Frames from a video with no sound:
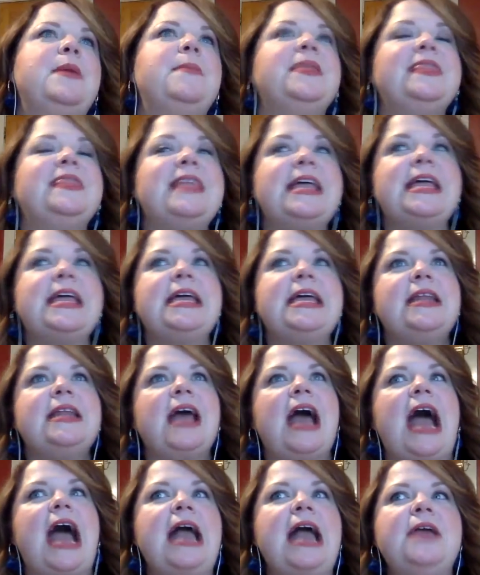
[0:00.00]
But then
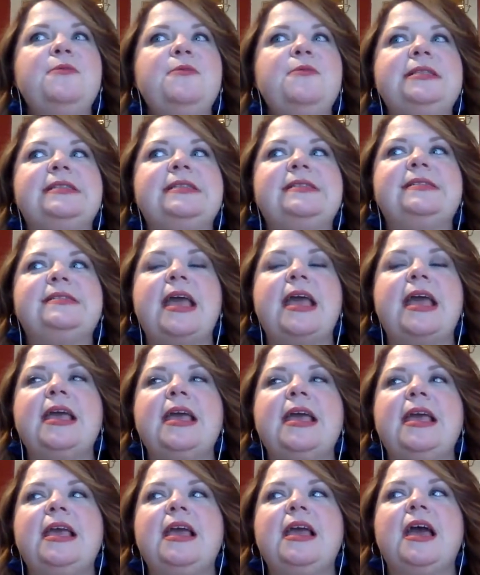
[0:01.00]
I would
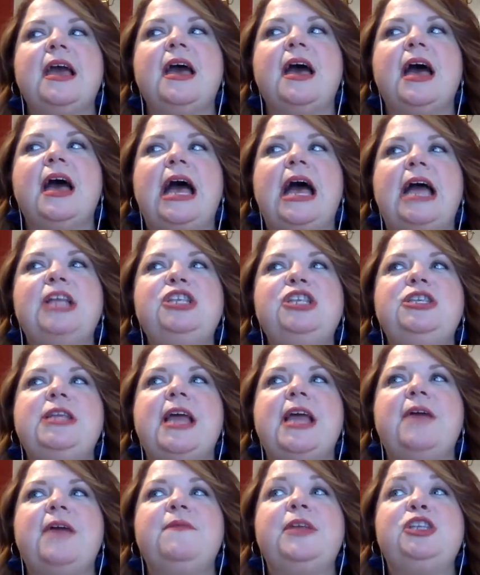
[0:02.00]
say
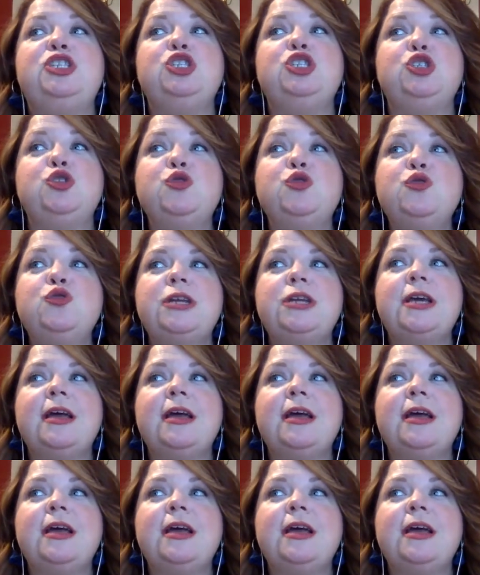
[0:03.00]
of a dude,